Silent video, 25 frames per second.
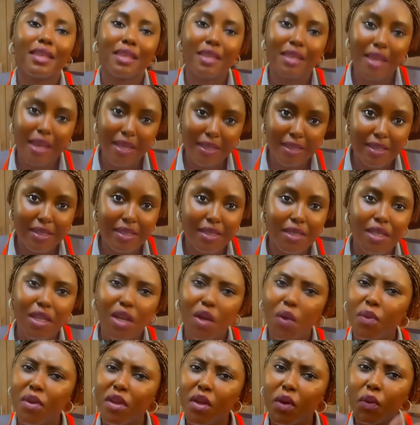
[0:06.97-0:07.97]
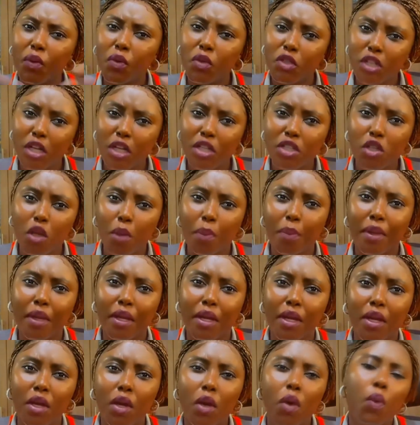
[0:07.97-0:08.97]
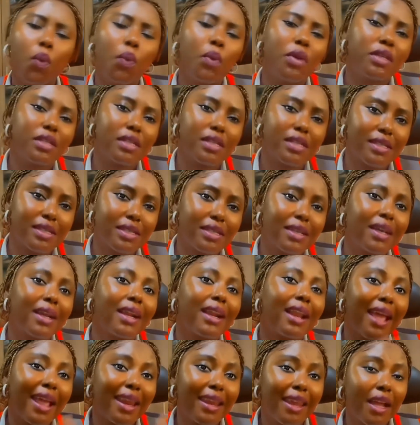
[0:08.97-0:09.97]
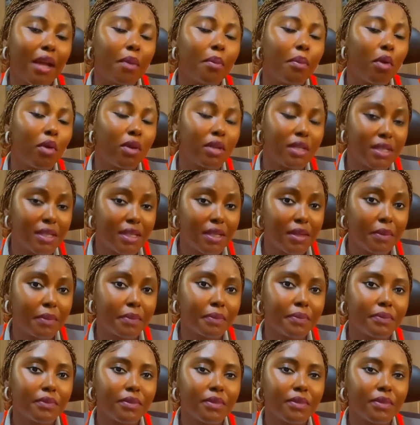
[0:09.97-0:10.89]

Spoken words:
Yes, with a crucial topic, which is clear deck policy.